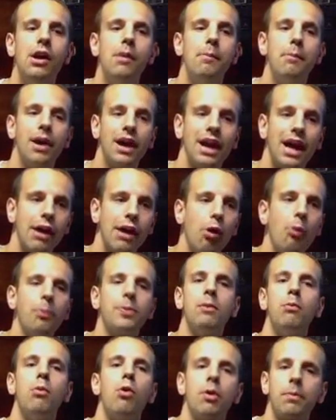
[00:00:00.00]
But I hope
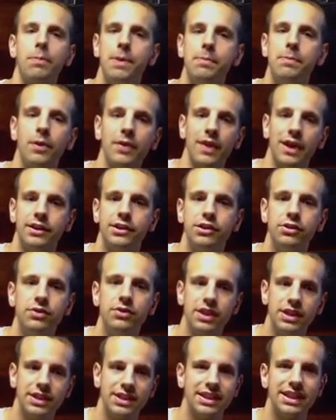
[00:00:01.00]
the more people that do
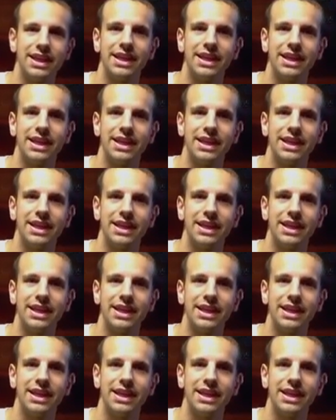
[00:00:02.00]
this,